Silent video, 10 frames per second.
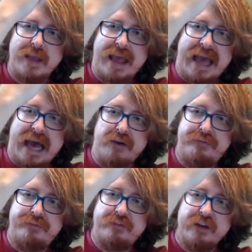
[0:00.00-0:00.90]

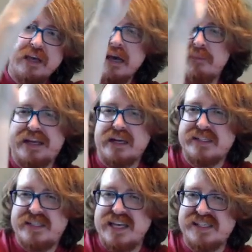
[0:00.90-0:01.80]
F.
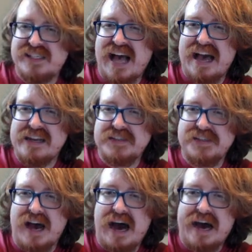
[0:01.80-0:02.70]
Because this side is
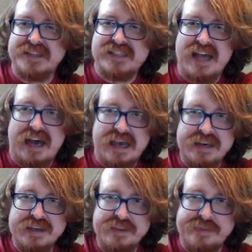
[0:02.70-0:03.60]
the hot
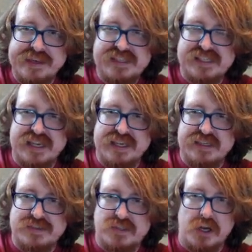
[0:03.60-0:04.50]
side, this
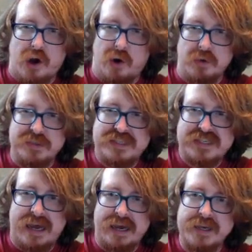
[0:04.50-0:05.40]
is the cold
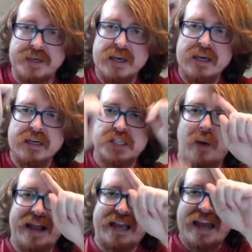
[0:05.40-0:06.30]
side. So
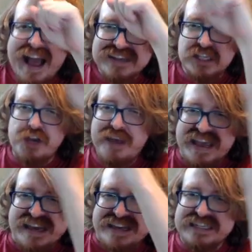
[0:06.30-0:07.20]
I could ask you
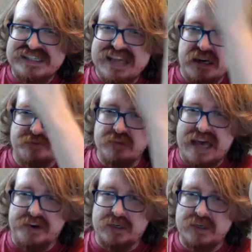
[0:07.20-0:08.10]
any set of
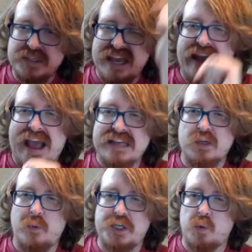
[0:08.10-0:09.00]
letters and ask
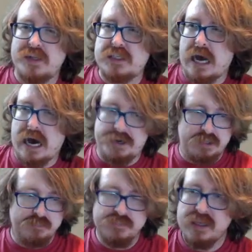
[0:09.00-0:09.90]
which one's hotter.
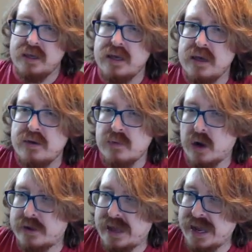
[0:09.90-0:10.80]

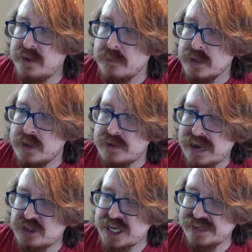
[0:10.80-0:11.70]
Okay? Now
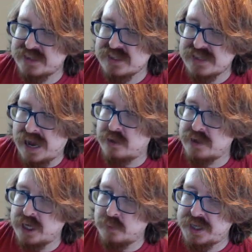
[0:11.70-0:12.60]
check this out.
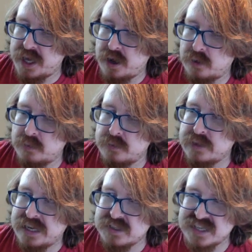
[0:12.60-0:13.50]
Here we go.
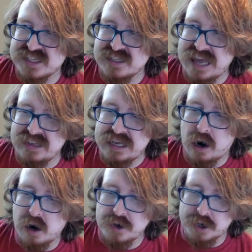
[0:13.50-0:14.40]
Here's a slightly
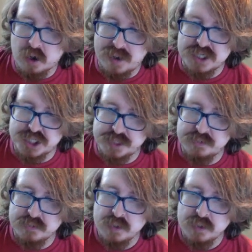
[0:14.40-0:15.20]
harder question.